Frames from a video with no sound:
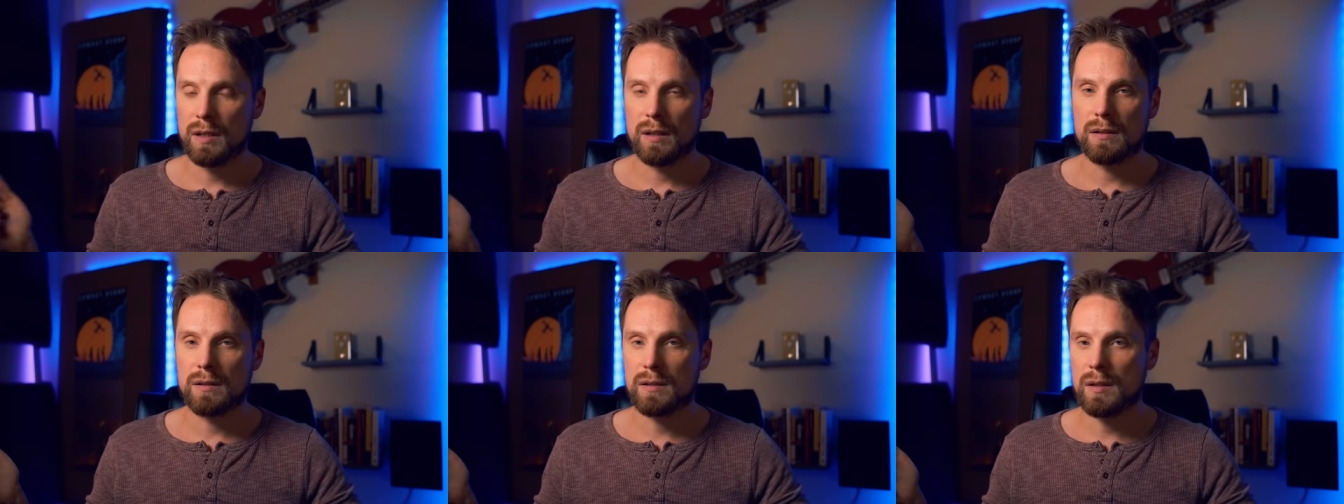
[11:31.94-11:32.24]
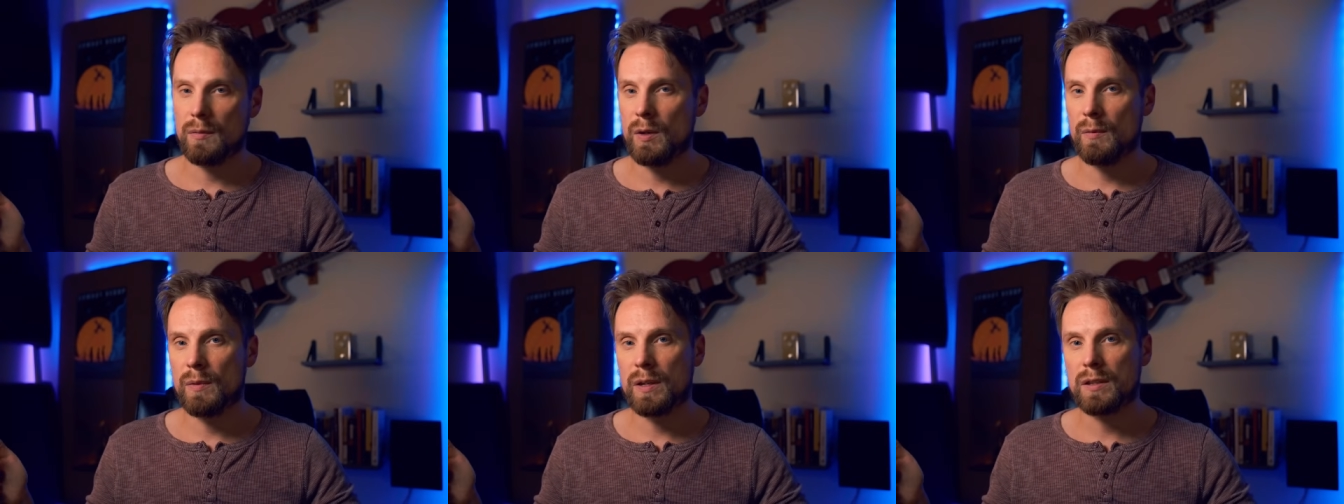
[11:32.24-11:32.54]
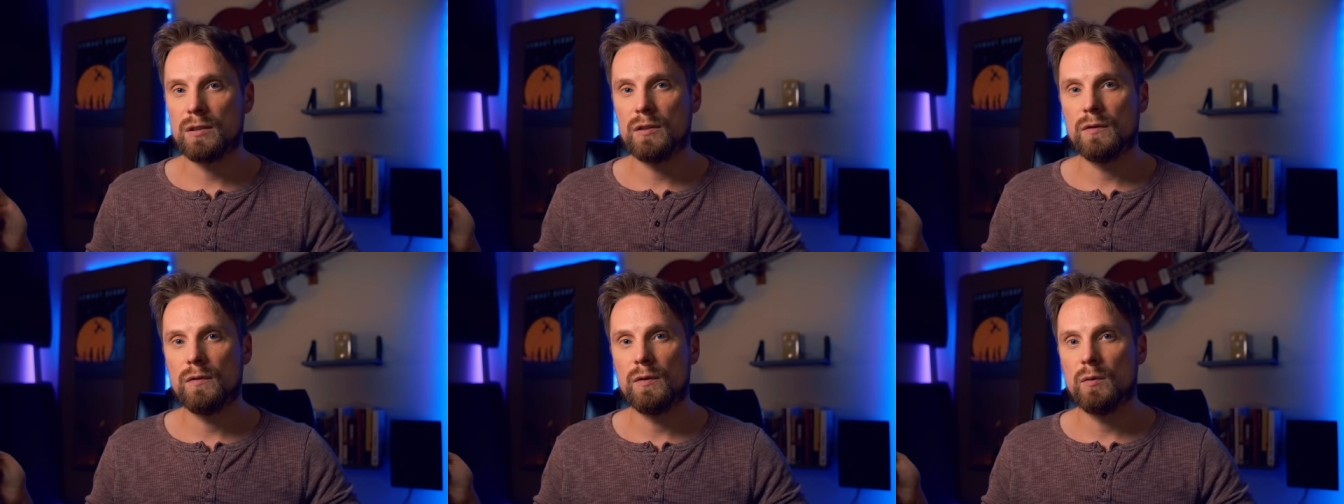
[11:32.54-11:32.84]
Send me a
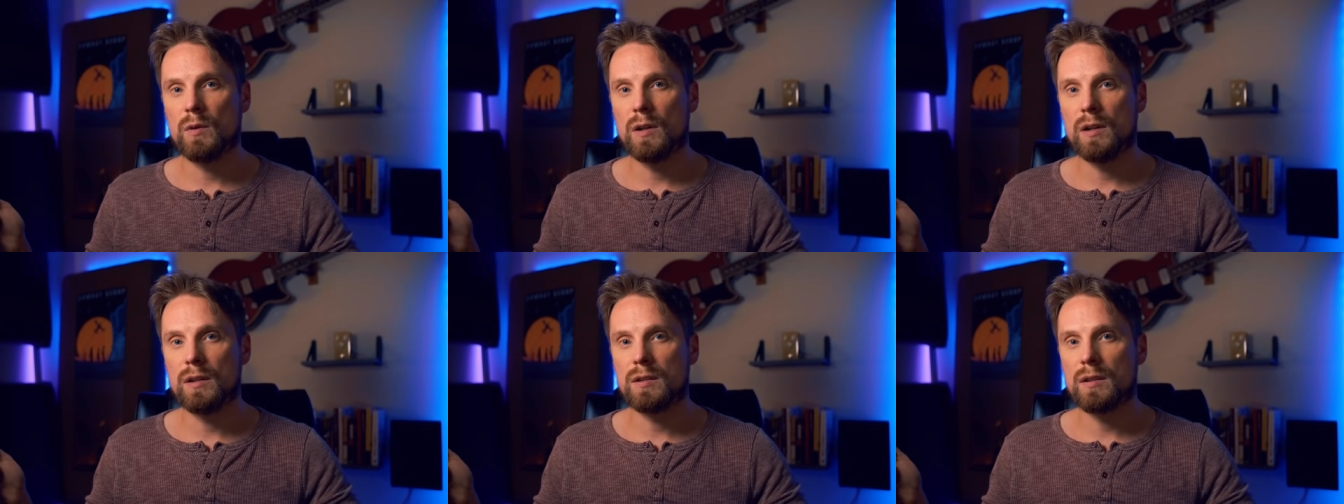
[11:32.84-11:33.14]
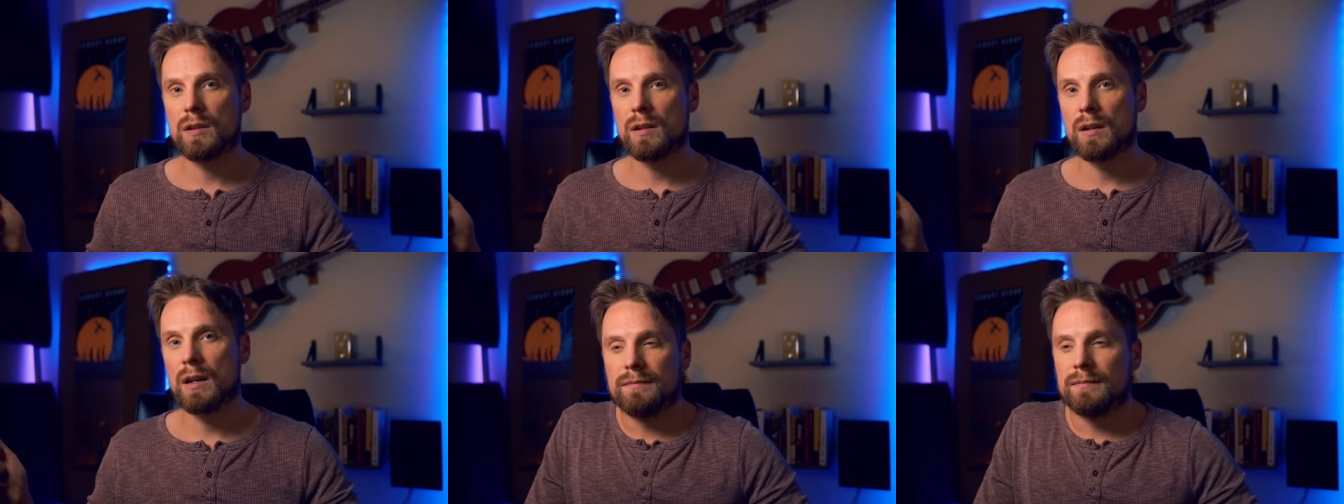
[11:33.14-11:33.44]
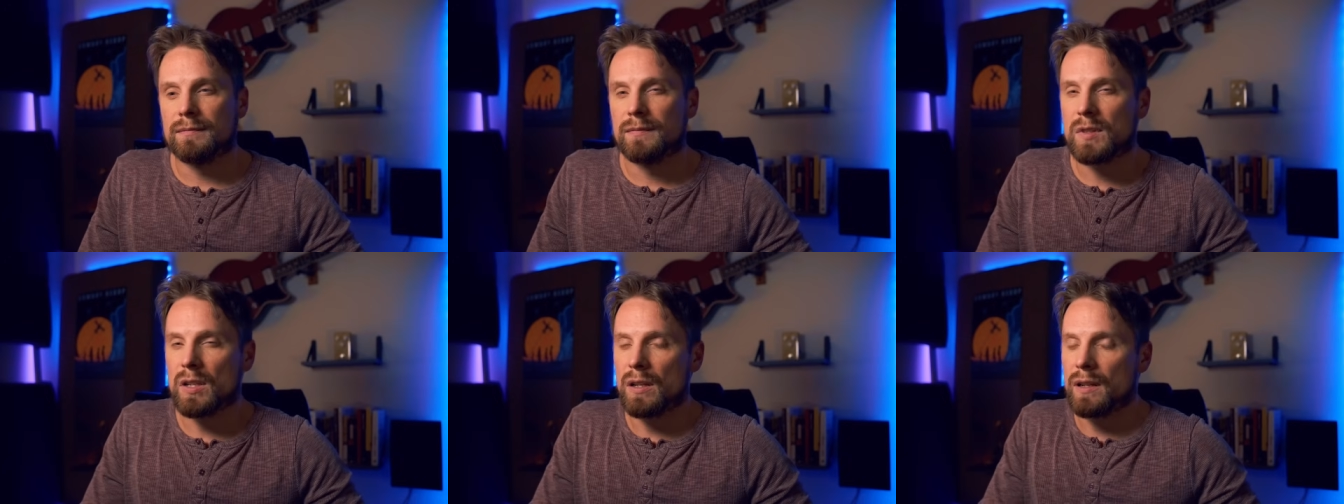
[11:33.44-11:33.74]
message if you want to talk.
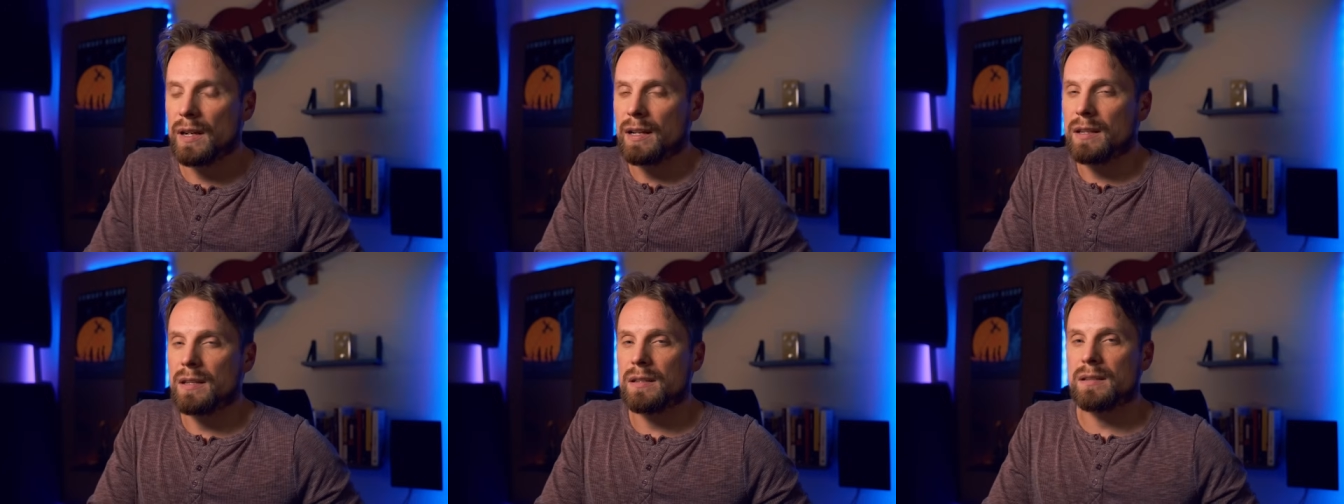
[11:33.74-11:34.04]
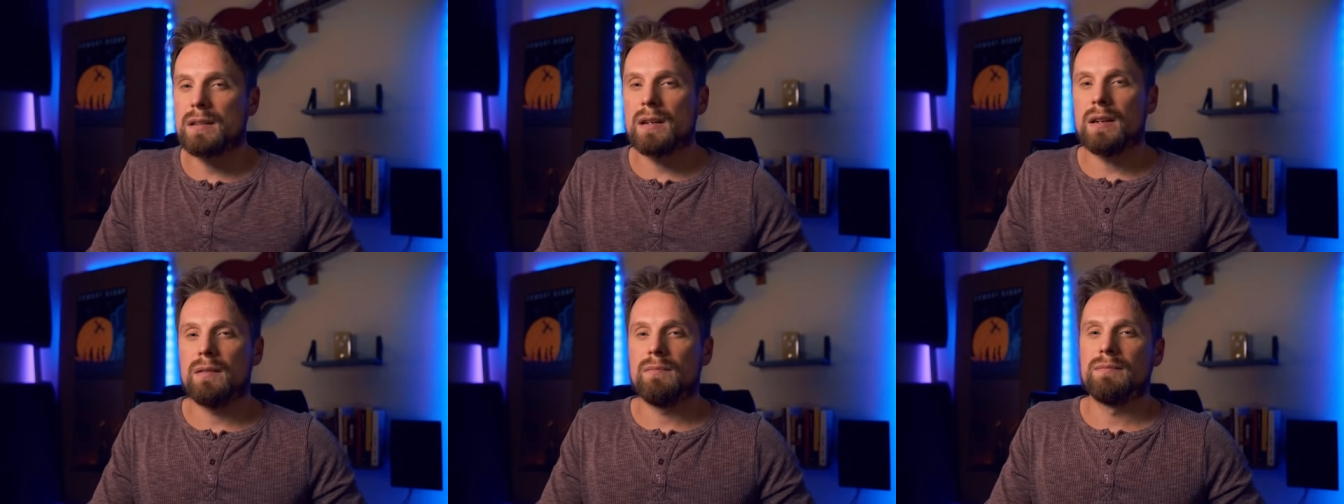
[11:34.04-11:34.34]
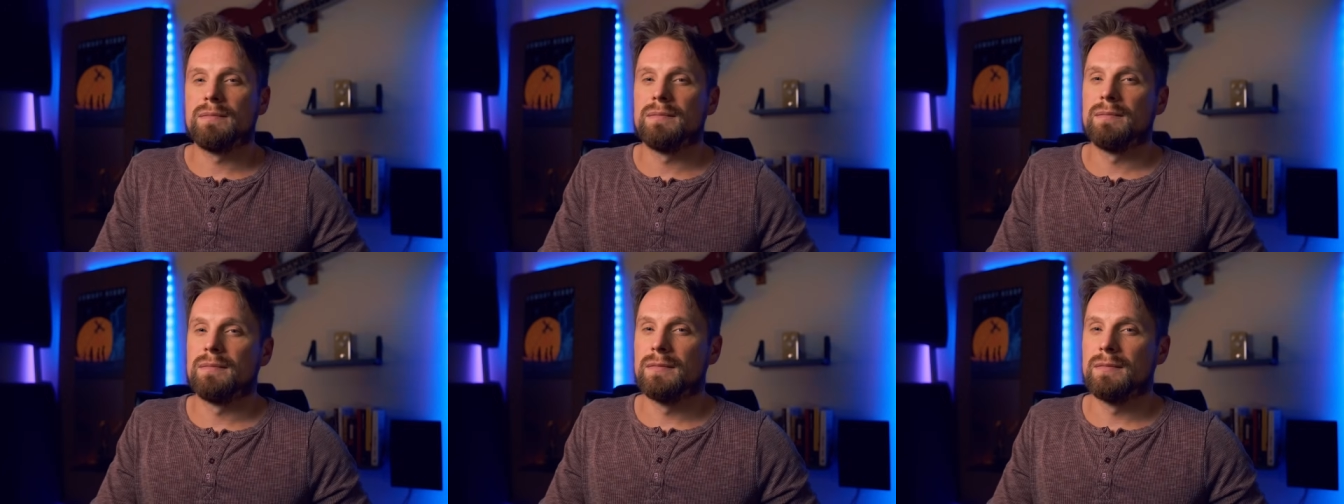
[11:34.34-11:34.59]
That's all I got this time.